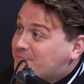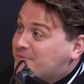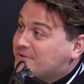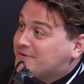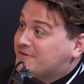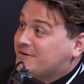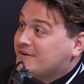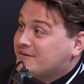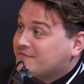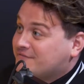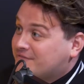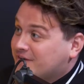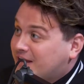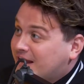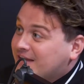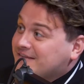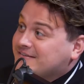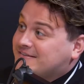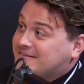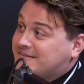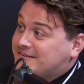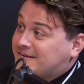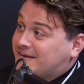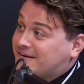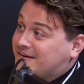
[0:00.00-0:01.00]
But
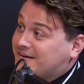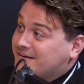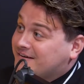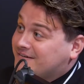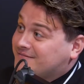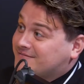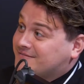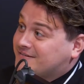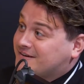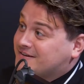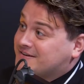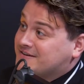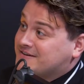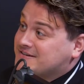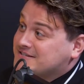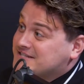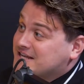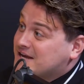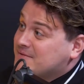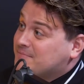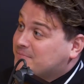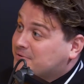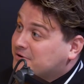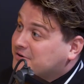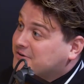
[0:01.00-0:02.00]
Valencia, under
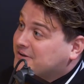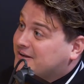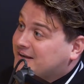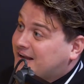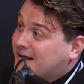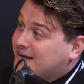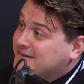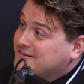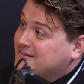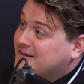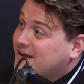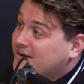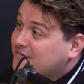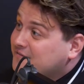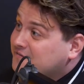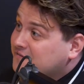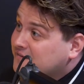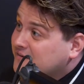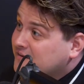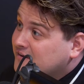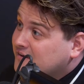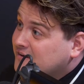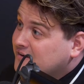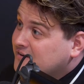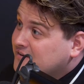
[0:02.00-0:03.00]
José Bordalás, have
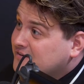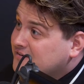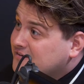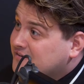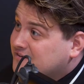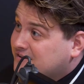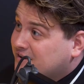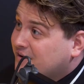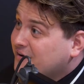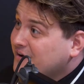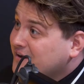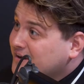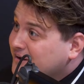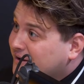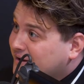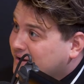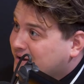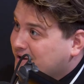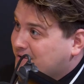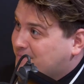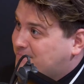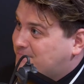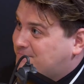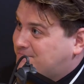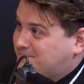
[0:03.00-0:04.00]
started
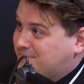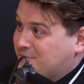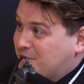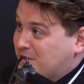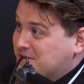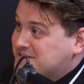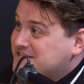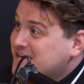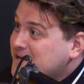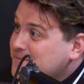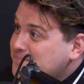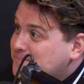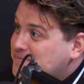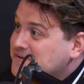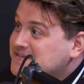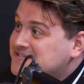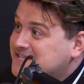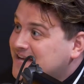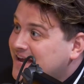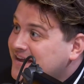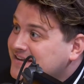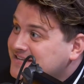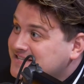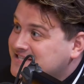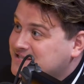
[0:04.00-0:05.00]
like a, well, a team
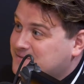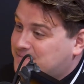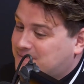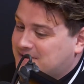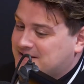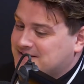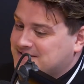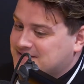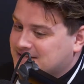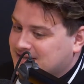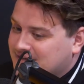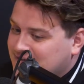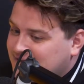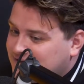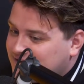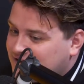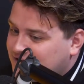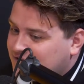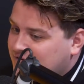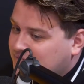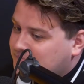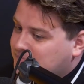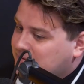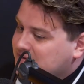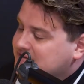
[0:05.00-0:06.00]
possessed, basically.
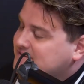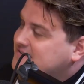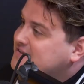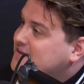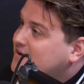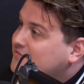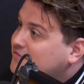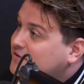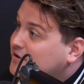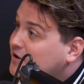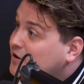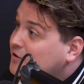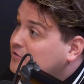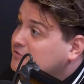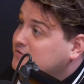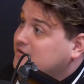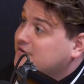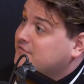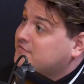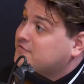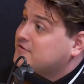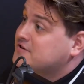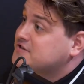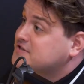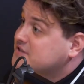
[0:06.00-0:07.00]
They're a plus seven goal
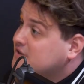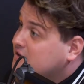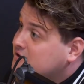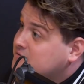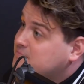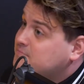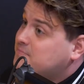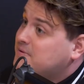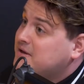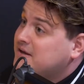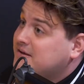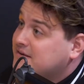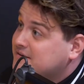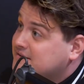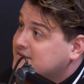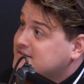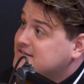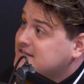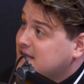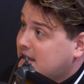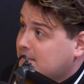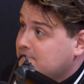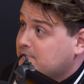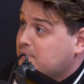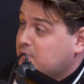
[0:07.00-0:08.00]
difference, unbeaten,
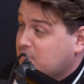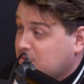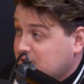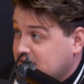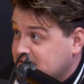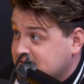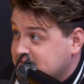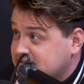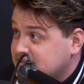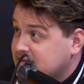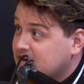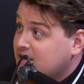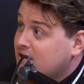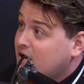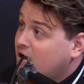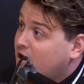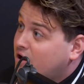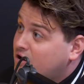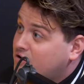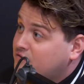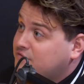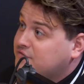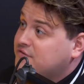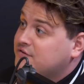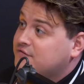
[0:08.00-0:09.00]
ten points
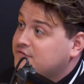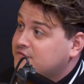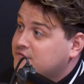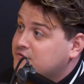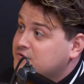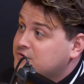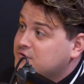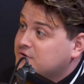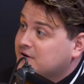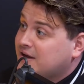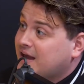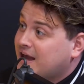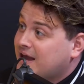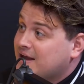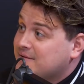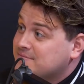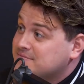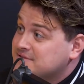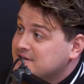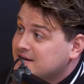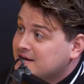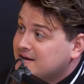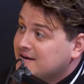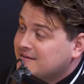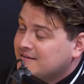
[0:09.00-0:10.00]
after four
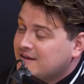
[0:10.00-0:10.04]
games.